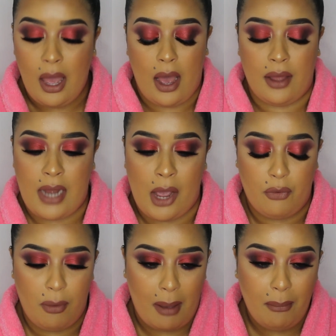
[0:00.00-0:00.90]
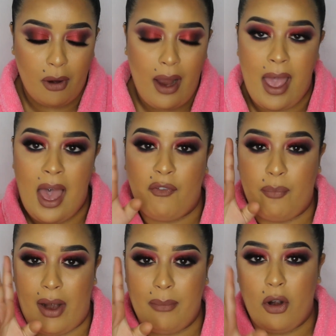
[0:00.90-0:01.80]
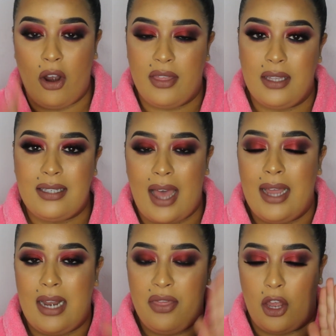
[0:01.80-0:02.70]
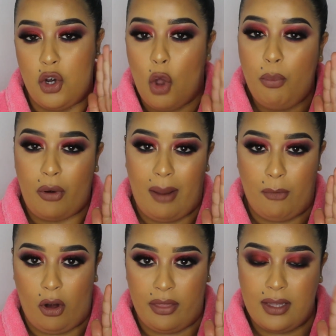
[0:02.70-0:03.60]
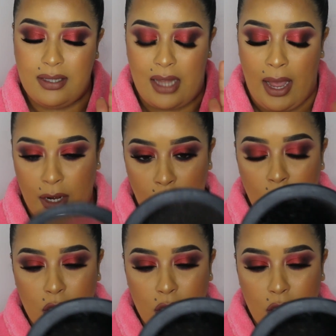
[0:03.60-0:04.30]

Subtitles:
And now remember, I have primer on this side and then no primer on this side.